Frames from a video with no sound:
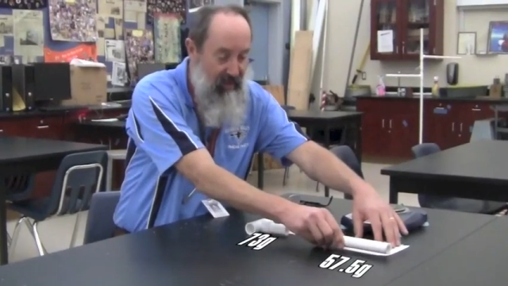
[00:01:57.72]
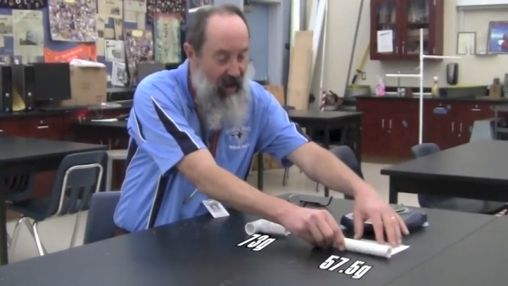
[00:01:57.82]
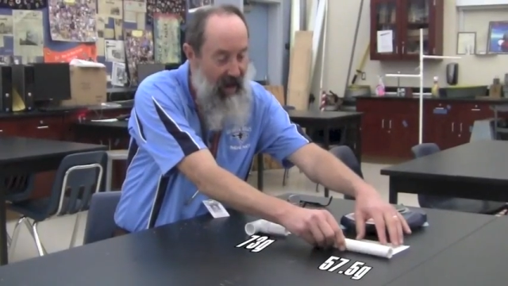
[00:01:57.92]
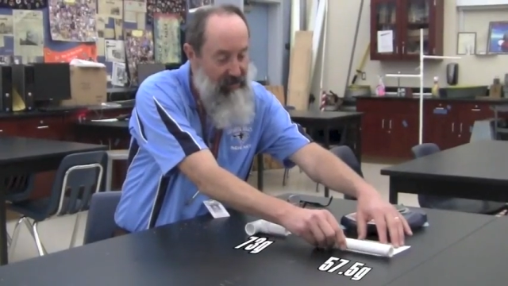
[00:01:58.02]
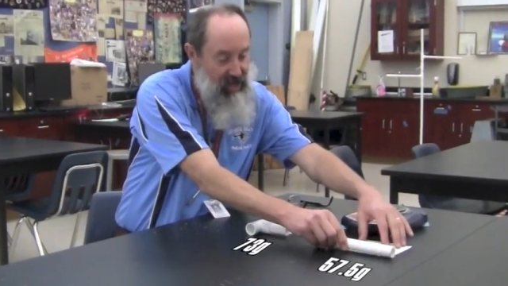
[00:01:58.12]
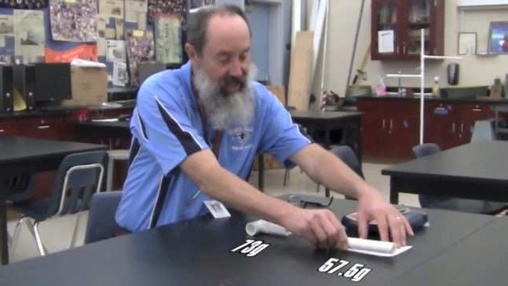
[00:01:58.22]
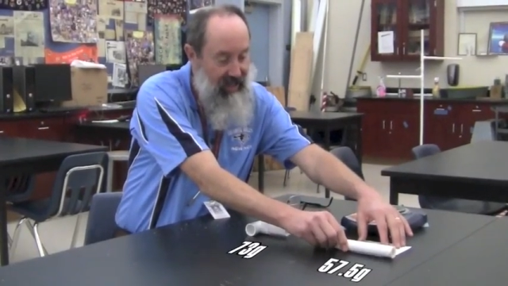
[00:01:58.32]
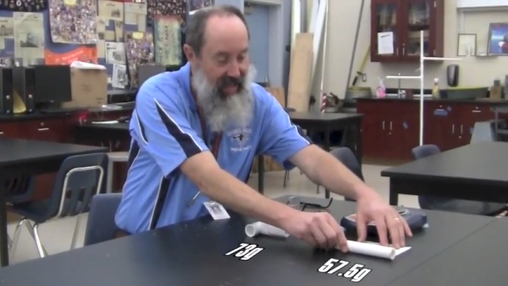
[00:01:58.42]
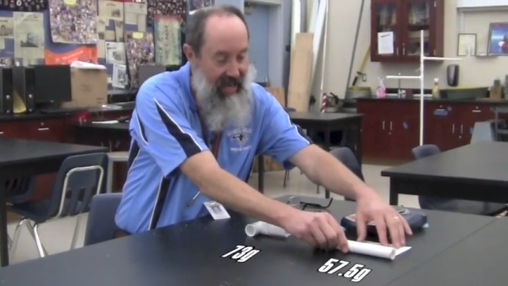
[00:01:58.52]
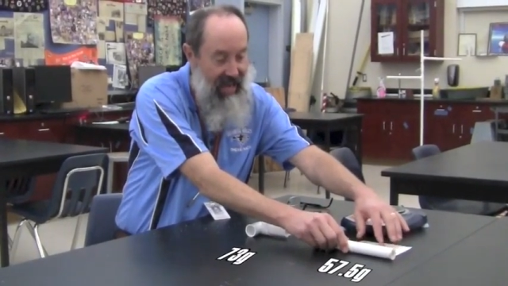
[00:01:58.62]
object
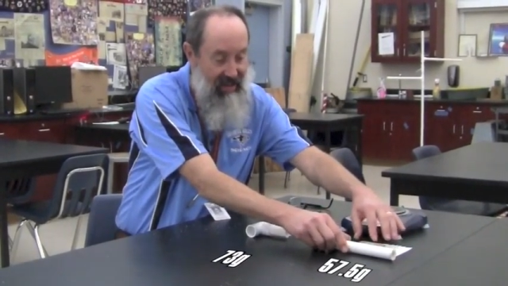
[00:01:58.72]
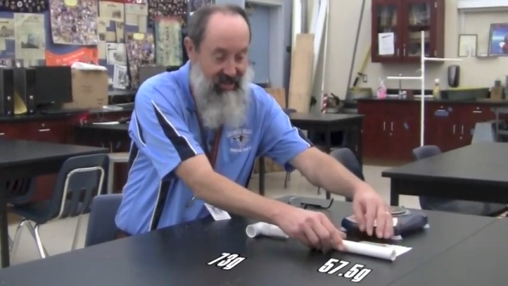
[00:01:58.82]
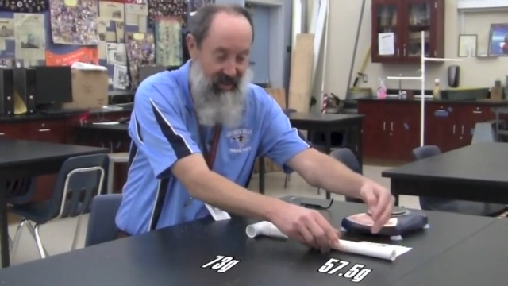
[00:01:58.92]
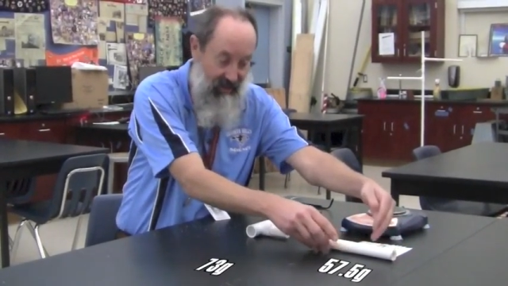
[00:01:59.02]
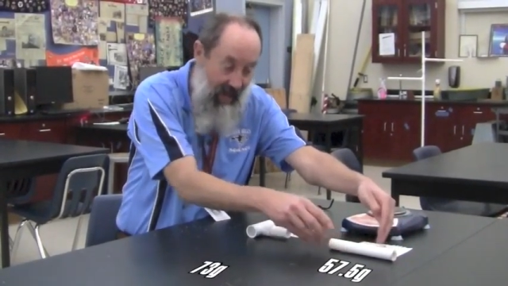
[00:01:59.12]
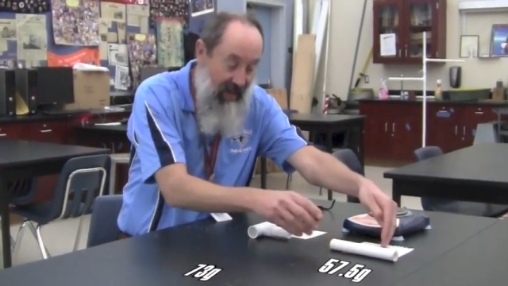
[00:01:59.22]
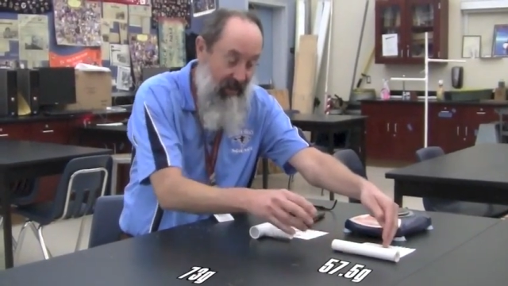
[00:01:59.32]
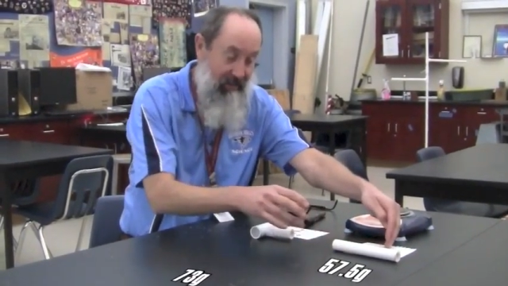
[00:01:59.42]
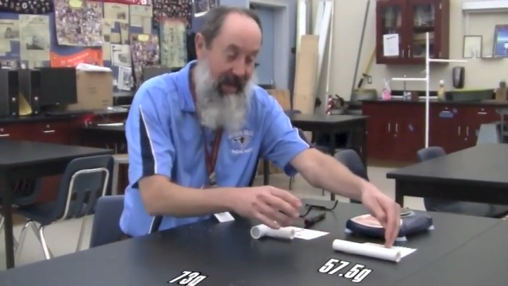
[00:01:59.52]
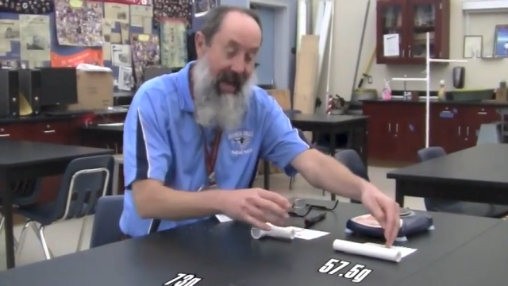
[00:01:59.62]
that has the
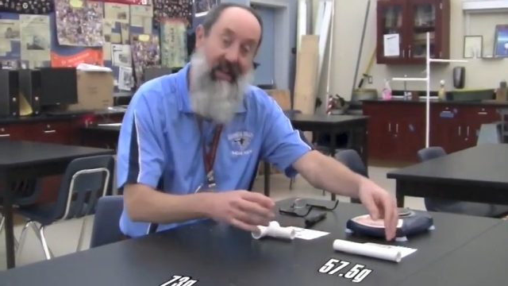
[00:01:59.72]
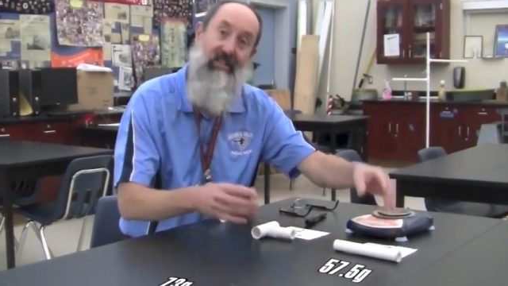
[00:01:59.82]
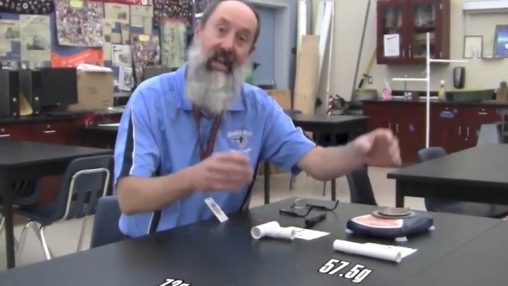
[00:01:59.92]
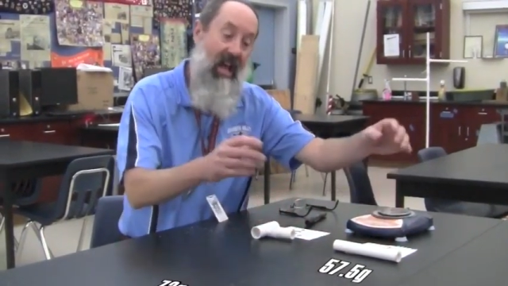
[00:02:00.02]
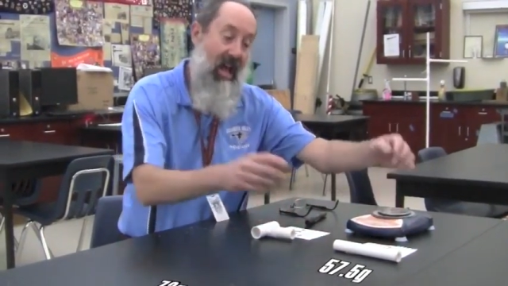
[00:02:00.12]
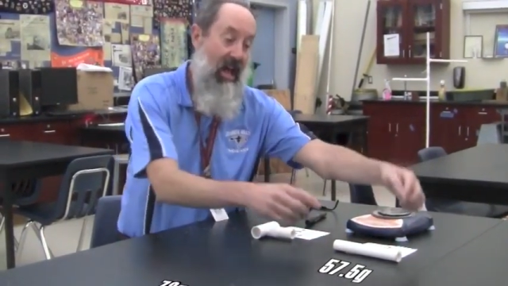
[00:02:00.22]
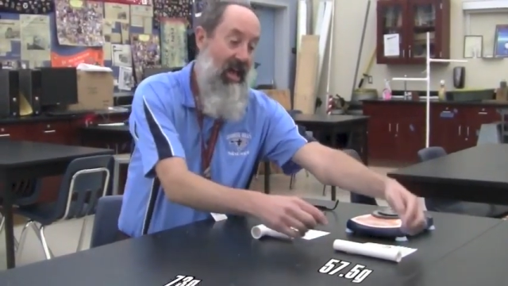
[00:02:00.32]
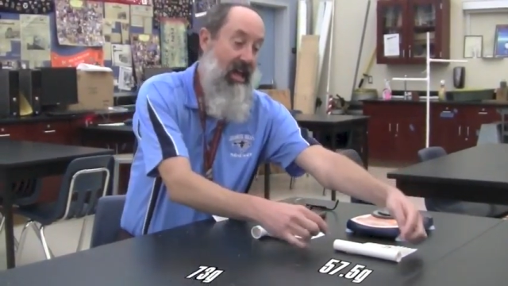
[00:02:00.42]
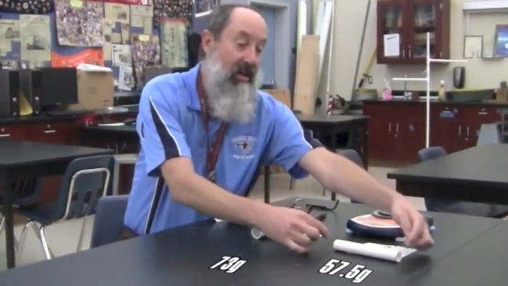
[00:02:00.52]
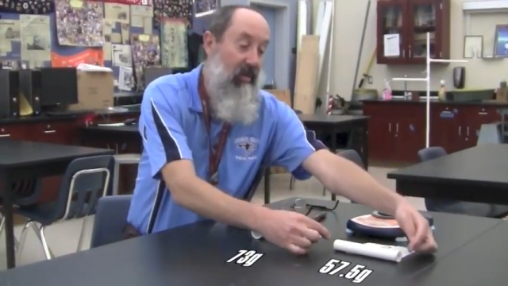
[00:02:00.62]
lighter mass,
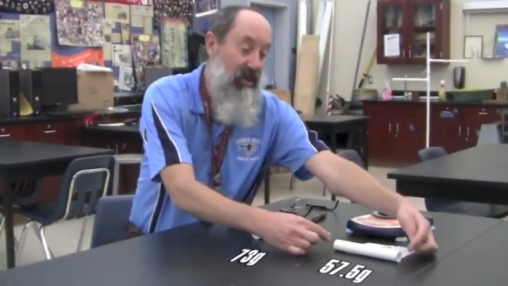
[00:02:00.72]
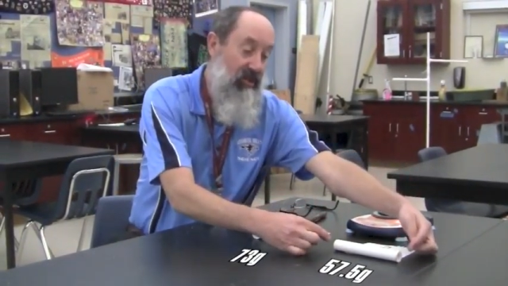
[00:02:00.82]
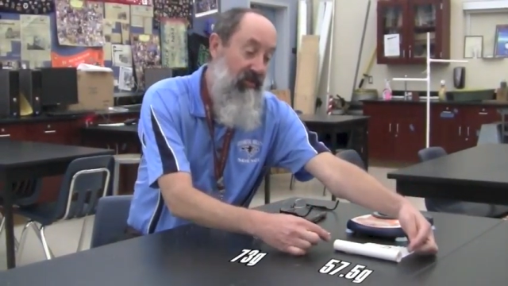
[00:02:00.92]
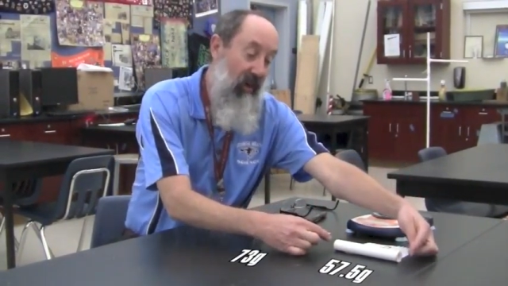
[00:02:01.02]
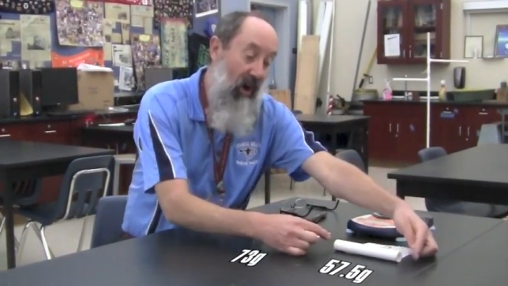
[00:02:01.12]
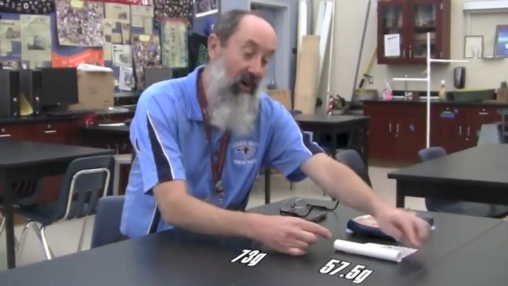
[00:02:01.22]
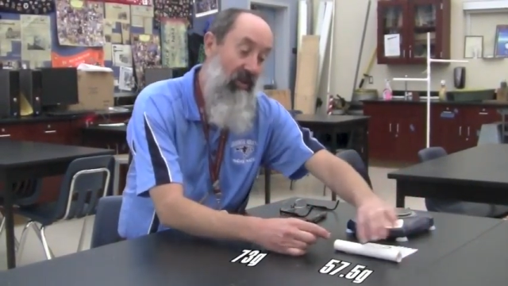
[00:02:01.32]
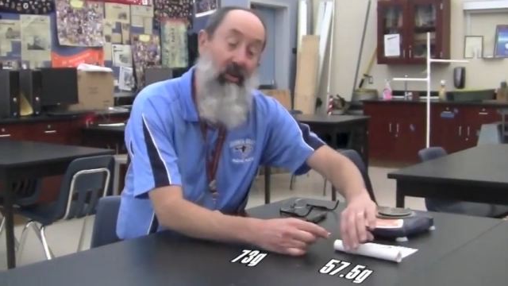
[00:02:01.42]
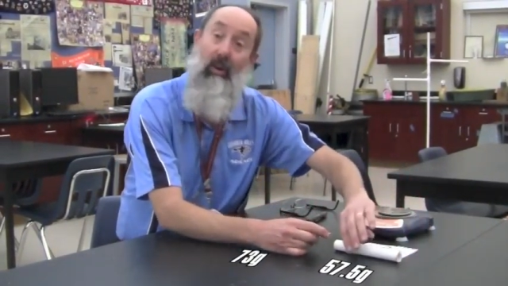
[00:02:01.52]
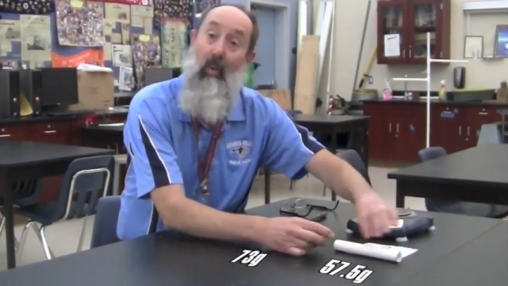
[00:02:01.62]
it was
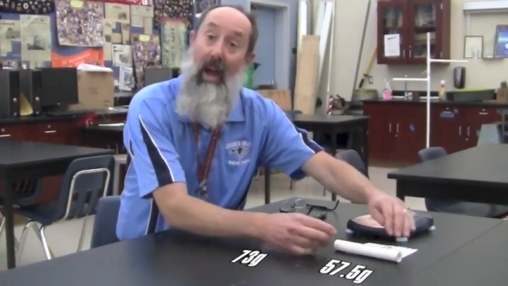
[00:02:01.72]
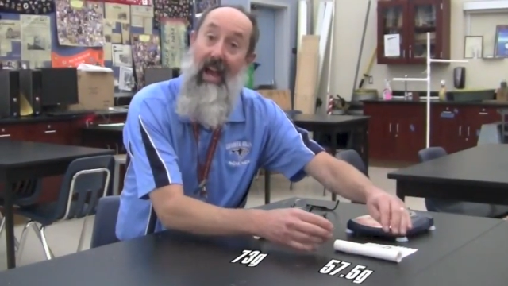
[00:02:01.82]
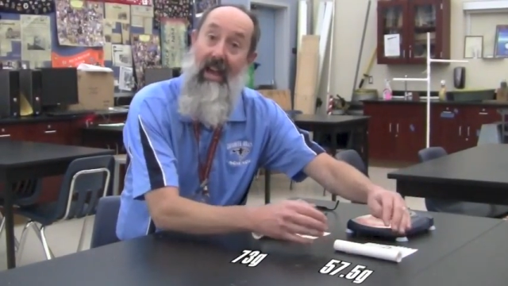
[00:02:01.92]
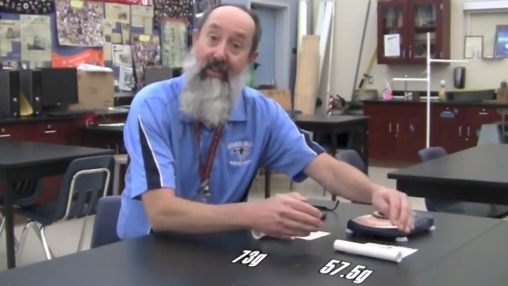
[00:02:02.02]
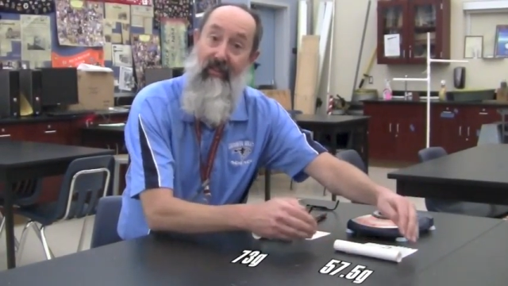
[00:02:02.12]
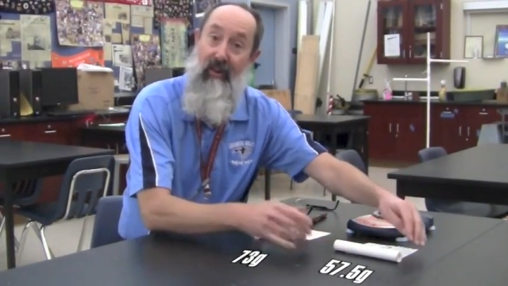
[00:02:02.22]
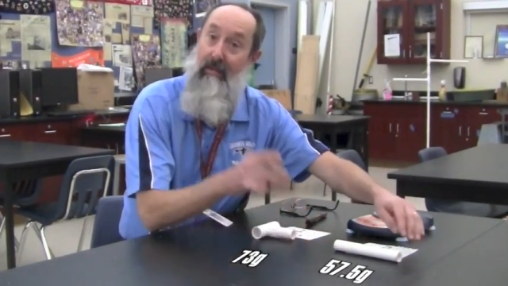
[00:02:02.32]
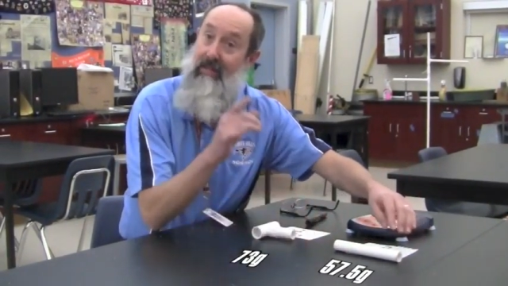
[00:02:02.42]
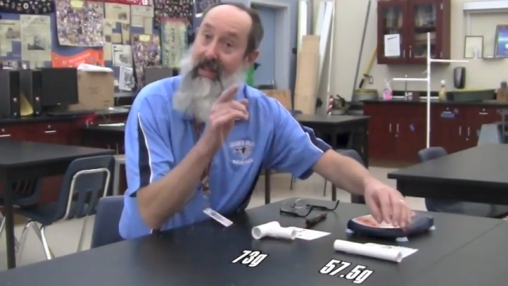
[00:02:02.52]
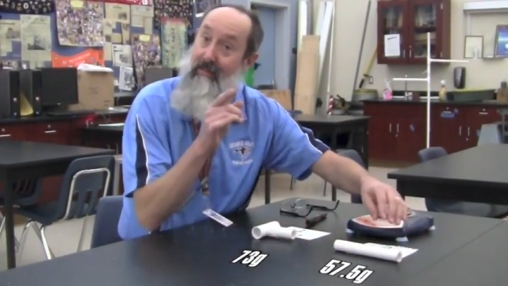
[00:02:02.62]
farther away from the